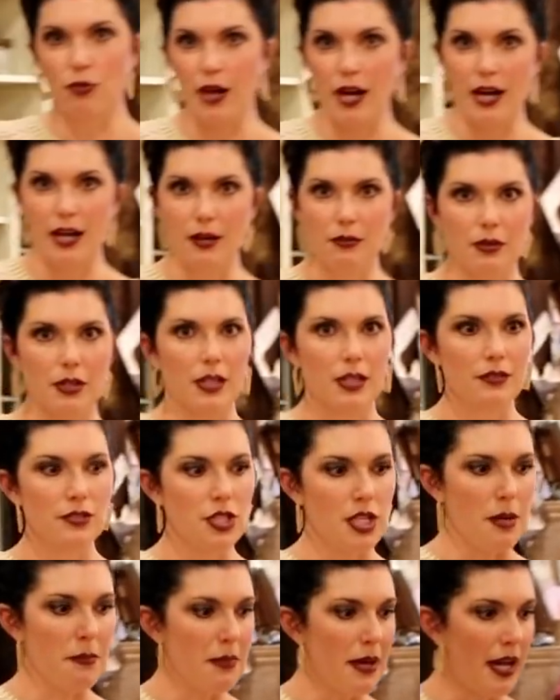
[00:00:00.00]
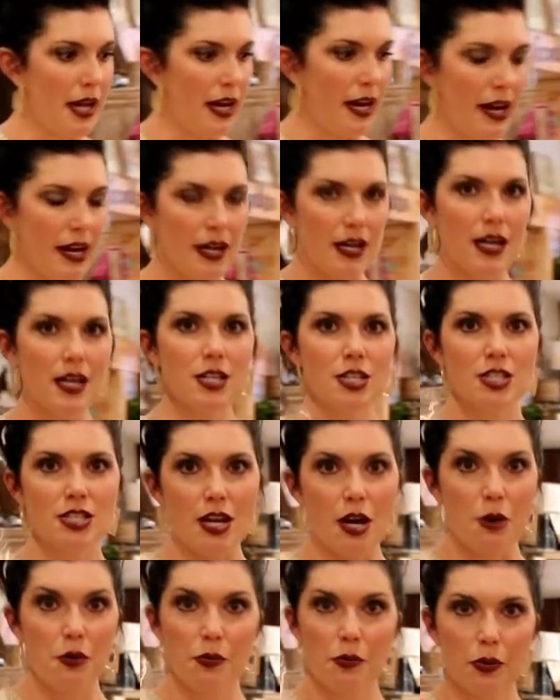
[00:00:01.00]
wine, we love champagne,
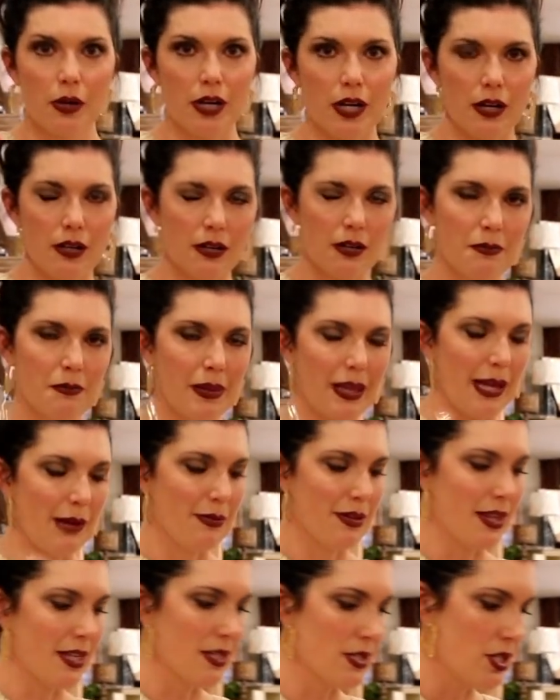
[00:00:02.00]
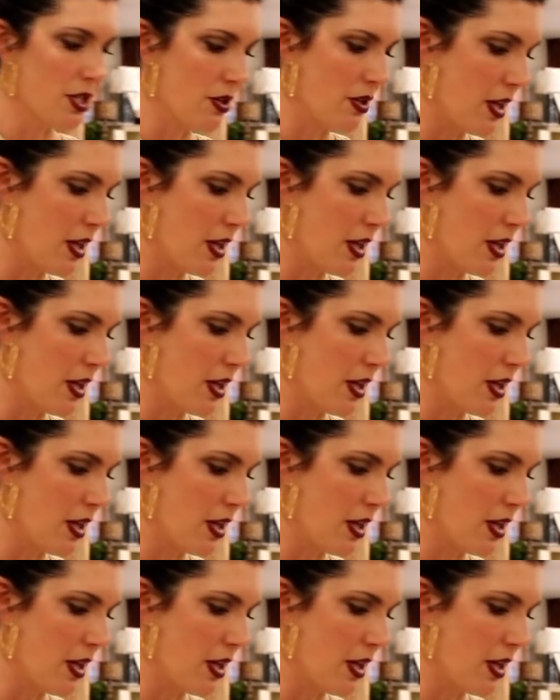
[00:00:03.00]
so we're going to play with these two